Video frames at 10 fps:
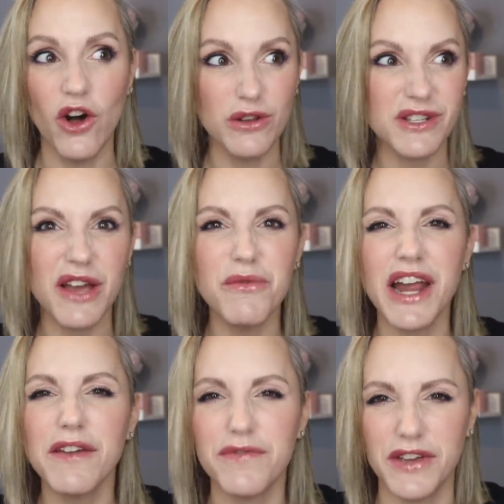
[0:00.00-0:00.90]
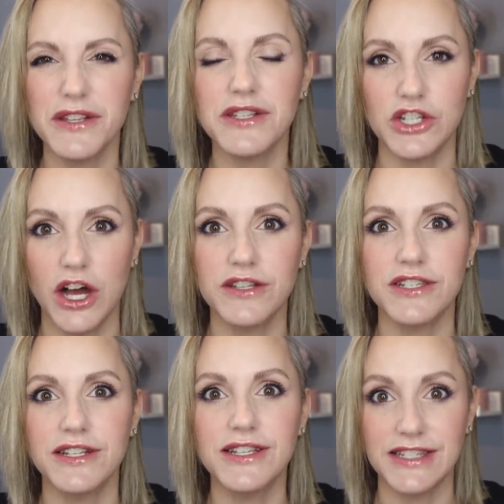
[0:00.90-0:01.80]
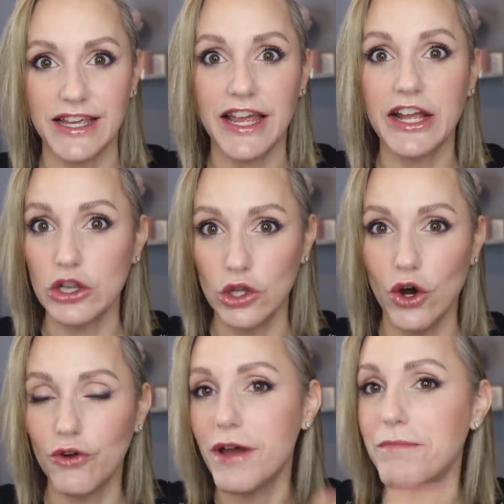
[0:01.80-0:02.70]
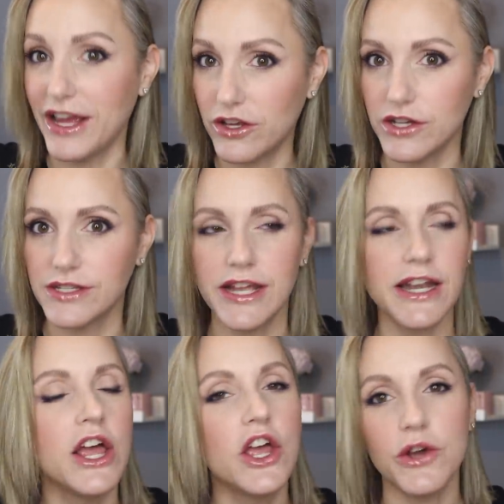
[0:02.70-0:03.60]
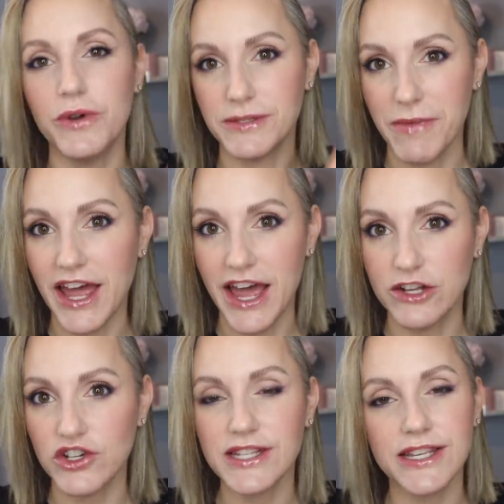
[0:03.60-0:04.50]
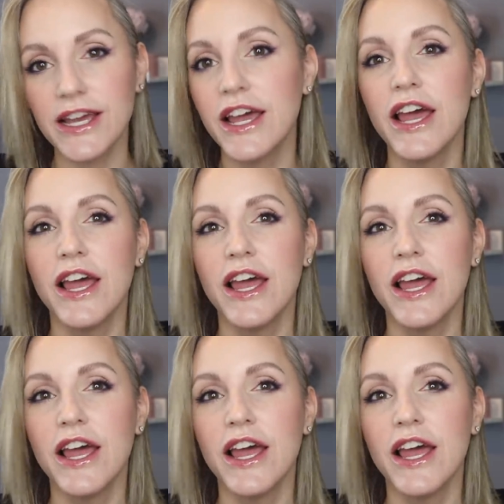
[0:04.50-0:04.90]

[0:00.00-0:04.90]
Also, when I first started seeing Laura, my cousin, who is my hairdresser,